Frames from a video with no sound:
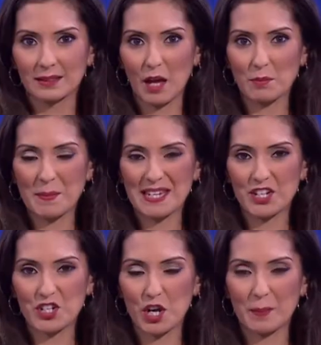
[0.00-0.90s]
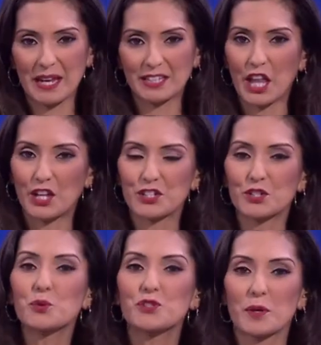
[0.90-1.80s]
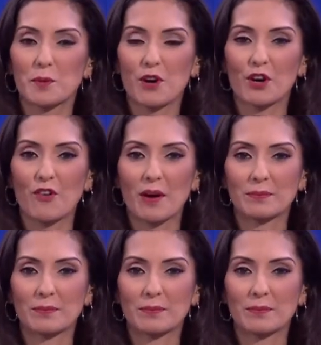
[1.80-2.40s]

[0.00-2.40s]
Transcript: I'm Babita Sharma in London, also in the programme.